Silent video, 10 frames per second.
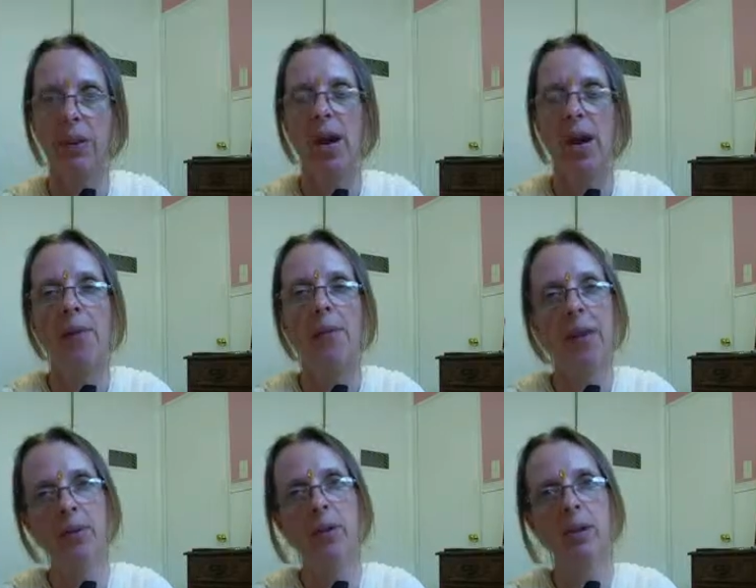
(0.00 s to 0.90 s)
and
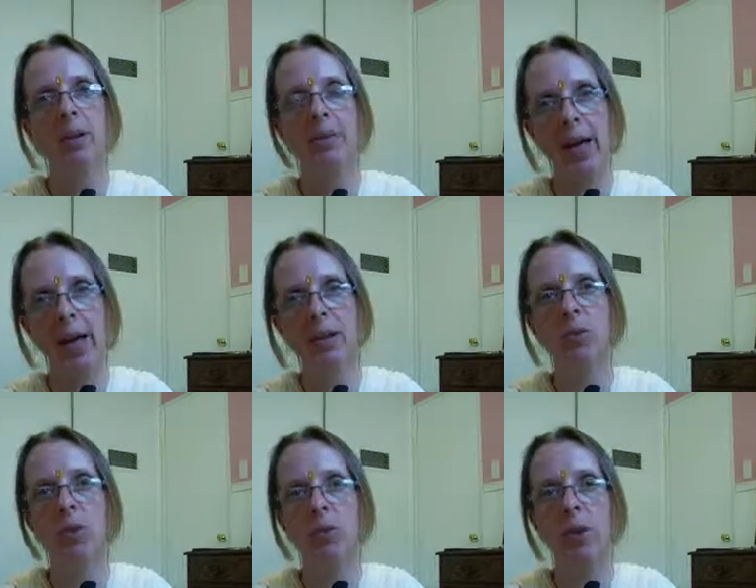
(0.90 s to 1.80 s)
basically that is
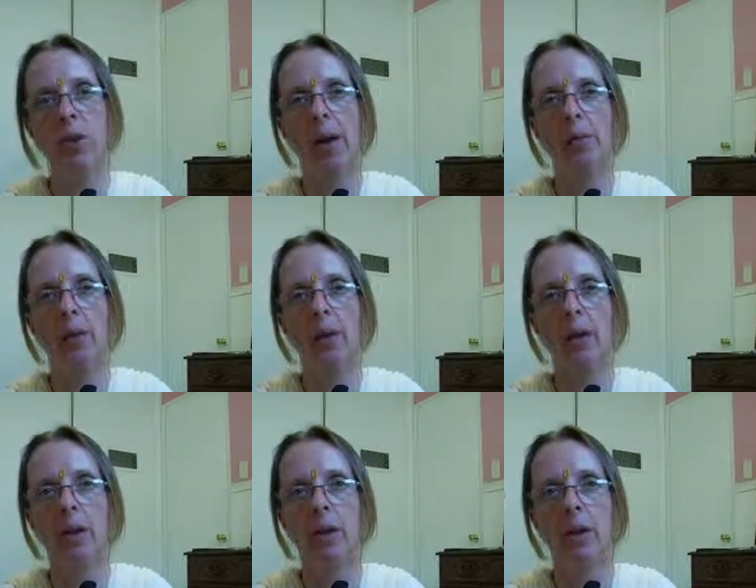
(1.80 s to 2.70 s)
what was
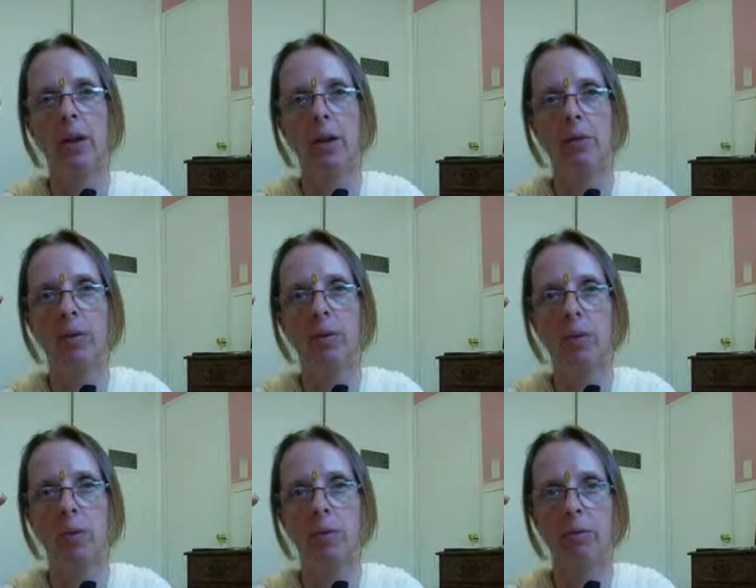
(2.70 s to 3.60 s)
happening at the end of
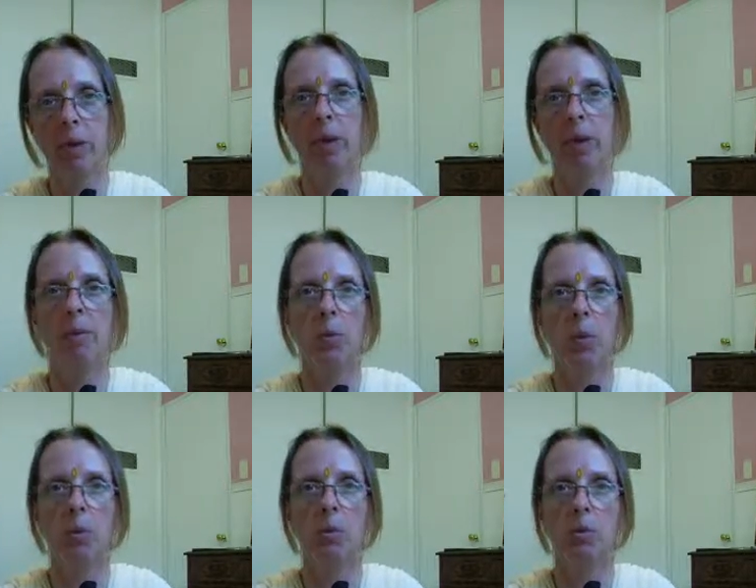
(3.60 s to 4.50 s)
when the Vietnam
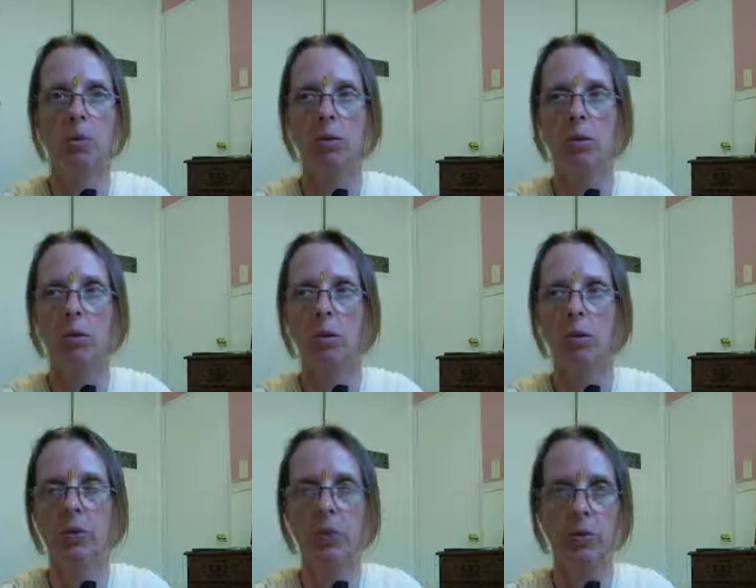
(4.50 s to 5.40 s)
War
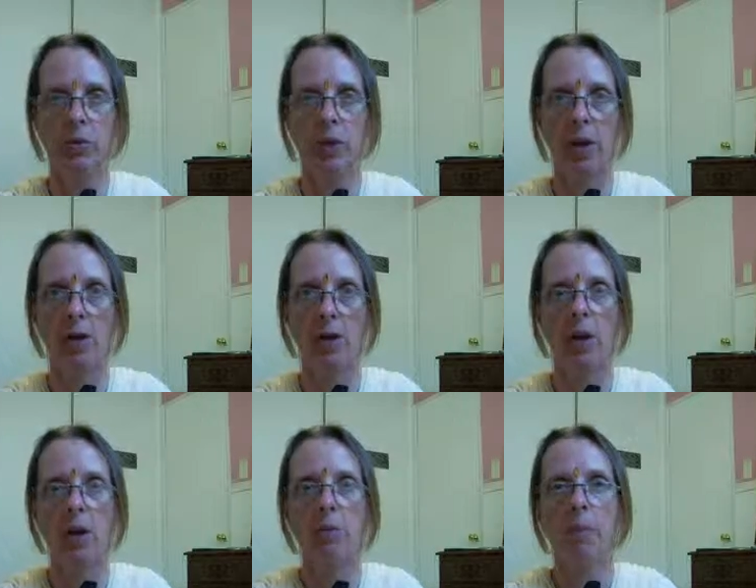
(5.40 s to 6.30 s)
was closed down
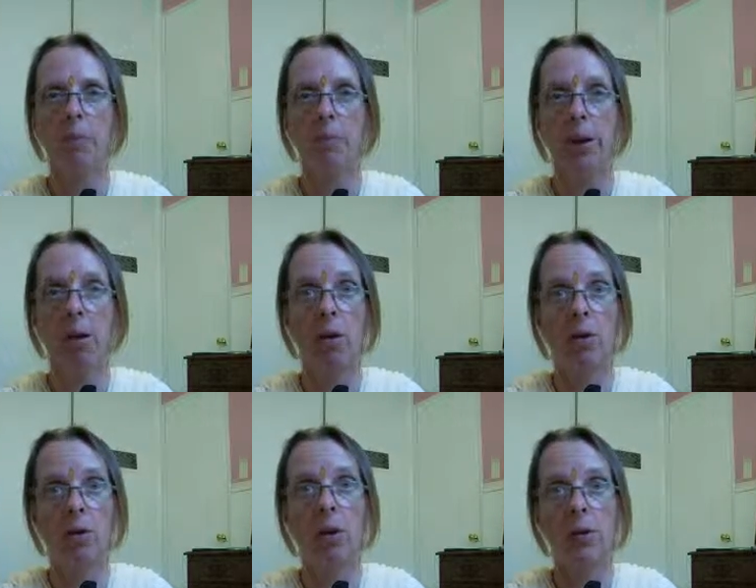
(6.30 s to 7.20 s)
by all of
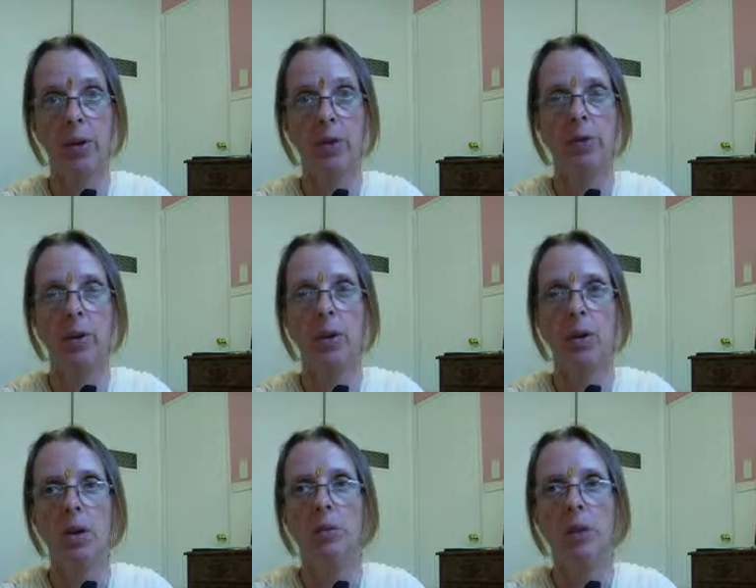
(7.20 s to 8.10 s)
the protesting,
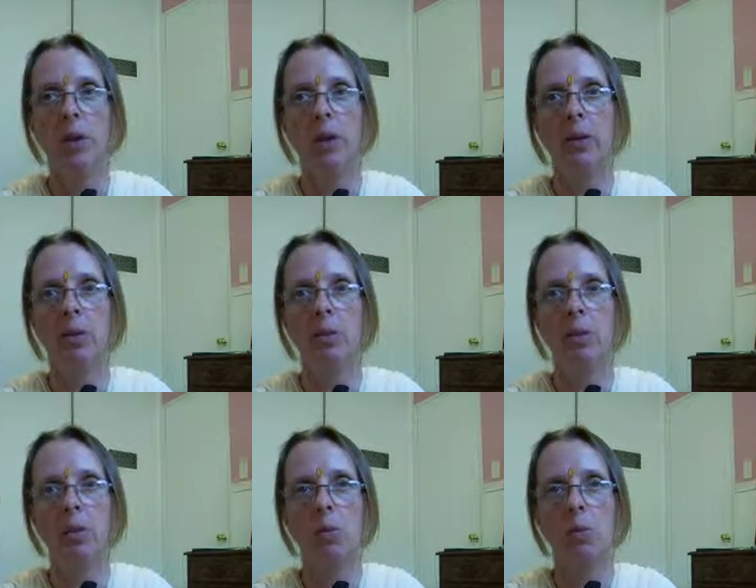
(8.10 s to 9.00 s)
because
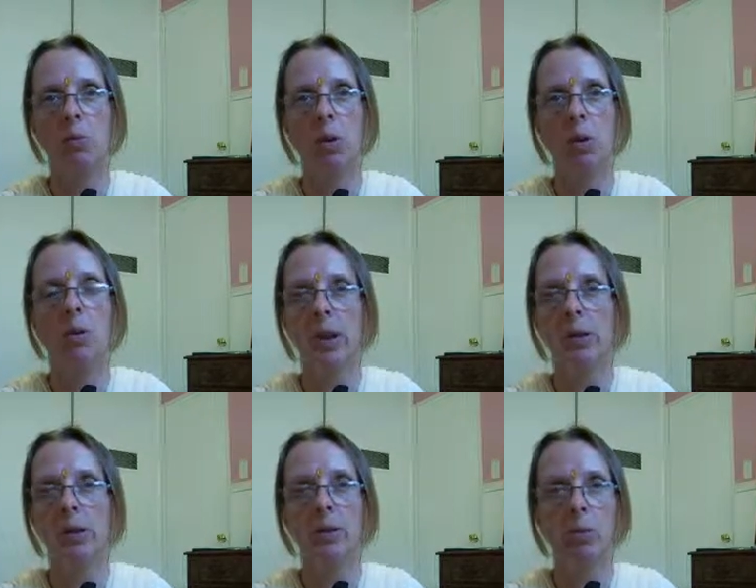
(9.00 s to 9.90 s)
the middle
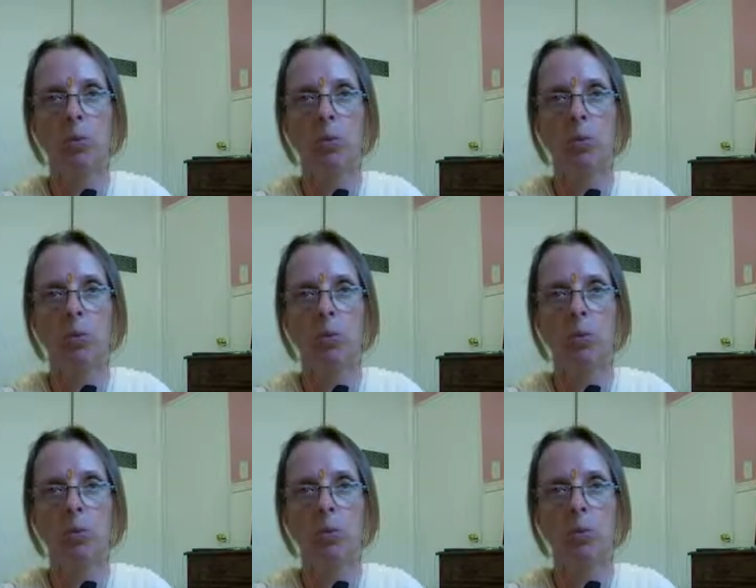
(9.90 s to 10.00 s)
class